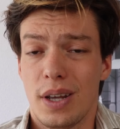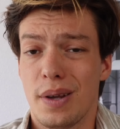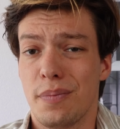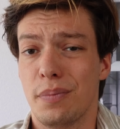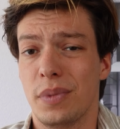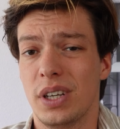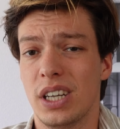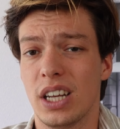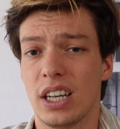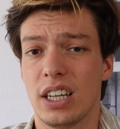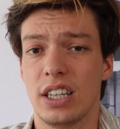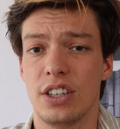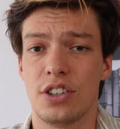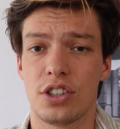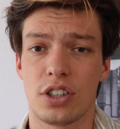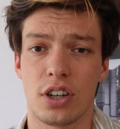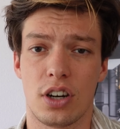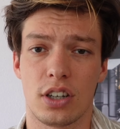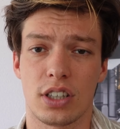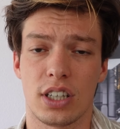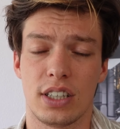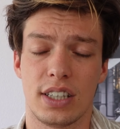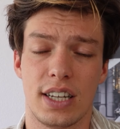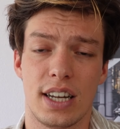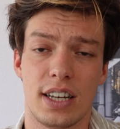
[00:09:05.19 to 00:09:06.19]
immediately
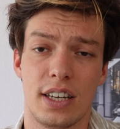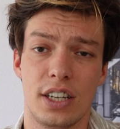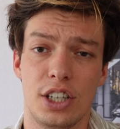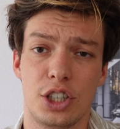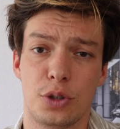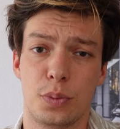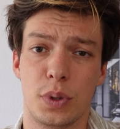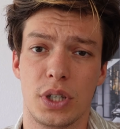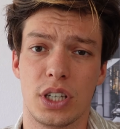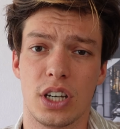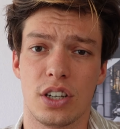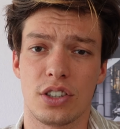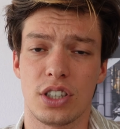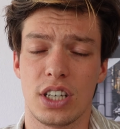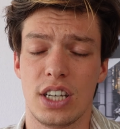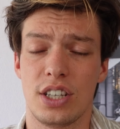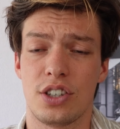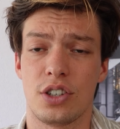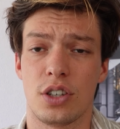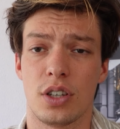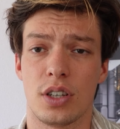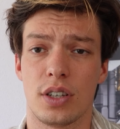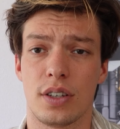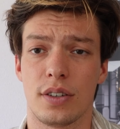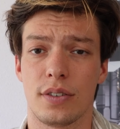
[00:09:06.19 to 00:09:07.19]
start in that niche, because
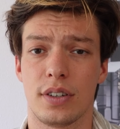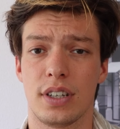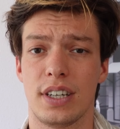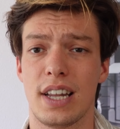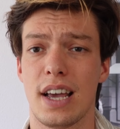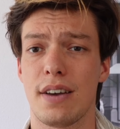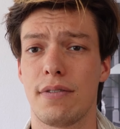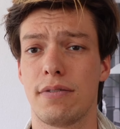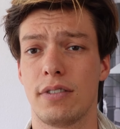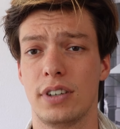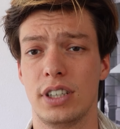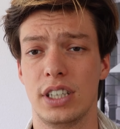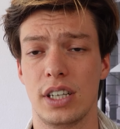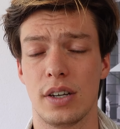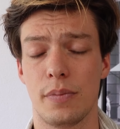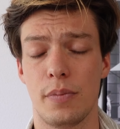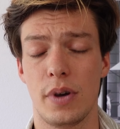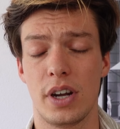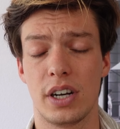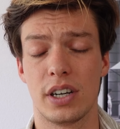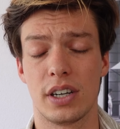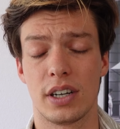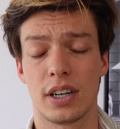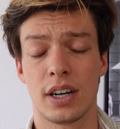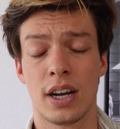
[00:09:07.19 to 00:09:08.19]
it's definitely a
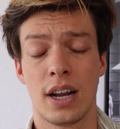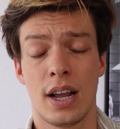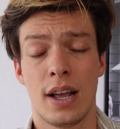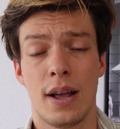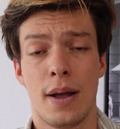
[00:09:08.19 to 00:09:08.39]
winner.